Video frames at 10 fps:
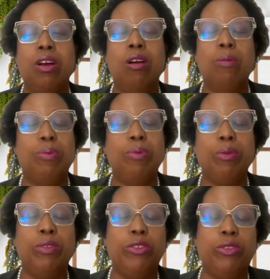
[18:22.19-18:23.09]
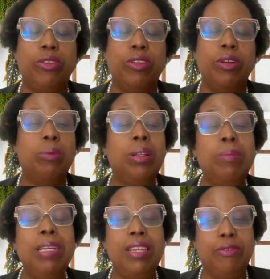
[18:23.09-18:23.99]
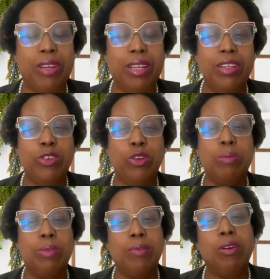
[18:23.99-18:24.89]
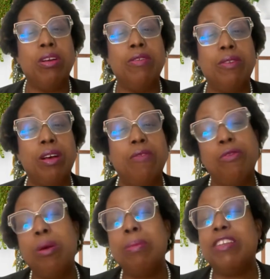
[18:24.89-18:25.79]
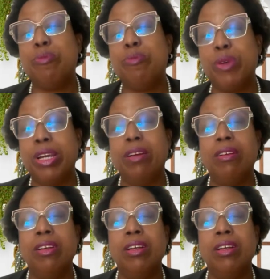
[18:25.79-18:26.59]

our approach will be different in terms of our affirmative prayer